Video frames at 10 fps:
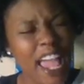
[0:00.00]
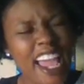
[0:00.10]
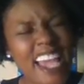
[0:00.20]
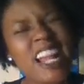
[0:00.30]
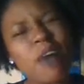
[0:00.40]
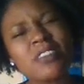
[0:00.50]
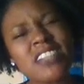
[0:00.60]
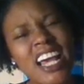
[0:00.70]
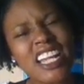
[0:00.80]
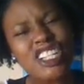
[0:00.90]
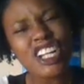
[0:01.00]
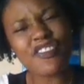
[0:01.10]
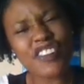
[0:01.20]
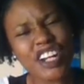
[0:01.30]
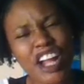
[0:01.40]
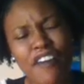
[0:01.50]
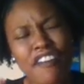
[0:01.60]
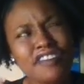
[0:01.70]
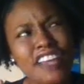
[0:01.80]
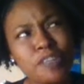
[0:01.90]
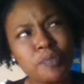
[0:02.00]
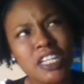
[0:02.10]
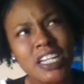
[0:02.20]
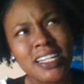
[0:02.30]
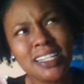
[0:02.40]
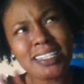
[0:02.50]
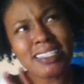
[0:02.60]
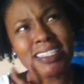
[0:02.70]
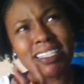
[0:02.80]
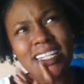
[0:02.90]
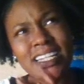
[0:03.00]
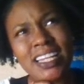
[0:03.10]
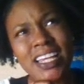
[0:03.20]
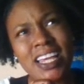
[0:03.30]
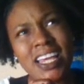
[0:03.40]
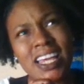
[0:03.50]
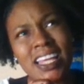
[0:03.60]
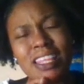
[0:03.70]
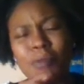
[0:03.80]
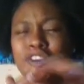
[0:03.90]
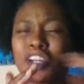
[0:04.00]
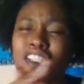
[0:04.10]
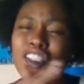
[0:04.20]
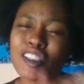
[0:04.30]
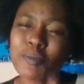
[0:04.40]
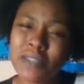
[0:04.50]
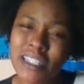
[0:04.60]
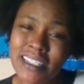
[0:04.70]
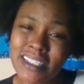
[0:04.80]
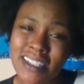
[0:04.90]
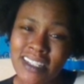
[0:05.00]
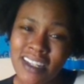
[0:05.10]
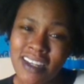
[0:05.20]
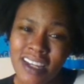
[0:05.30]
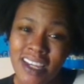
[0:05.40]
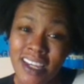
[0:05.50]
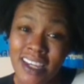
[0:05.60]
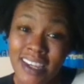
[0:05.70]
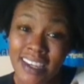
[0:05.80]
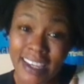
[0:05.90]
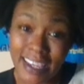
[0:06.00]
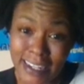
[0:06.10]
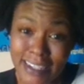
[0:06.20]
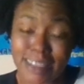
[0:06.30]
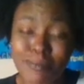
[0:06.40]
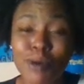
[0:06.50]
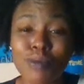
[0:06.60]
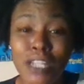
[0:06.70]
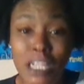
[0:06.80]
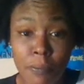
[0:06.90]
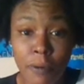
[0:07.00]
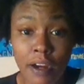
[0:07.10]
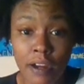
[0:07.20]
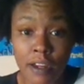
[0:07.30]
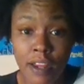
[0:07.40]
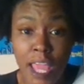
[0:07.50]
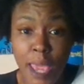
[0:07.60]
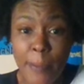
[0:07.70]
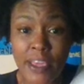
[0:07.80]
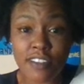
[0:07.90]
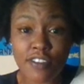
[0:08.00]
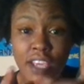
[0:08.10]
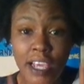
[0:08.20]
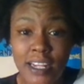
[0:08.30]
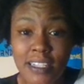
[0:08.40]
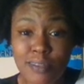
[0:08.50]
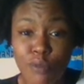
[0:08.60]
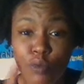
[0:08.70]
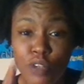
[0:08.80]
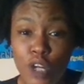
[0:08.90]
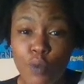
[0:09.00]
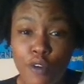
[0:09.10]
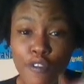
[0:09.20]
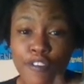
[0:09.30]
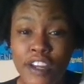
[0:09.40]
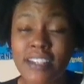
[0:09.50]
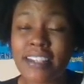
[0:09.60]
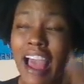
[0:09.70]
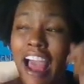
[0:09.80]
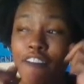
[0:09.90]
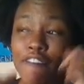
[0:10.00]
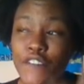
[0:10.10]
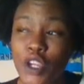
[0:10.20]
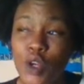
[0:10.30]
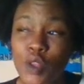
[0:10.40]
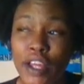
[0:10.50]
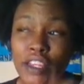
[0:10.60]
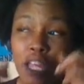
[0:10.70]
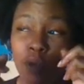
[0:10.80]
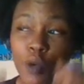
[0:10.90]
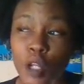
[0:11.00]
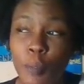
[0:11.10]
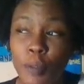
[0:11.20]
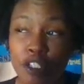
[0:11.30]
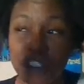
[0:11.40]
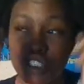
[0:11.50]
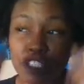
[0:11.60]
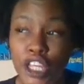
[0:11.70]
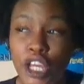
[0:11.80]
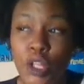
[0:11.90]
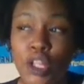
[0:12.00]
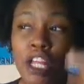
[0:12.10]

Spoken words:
And I was kind of trying to figure out if that's because they were trying to split Candace and Monique apart. Because if Candace and Monique were friends, I feel like they would have put Giselle.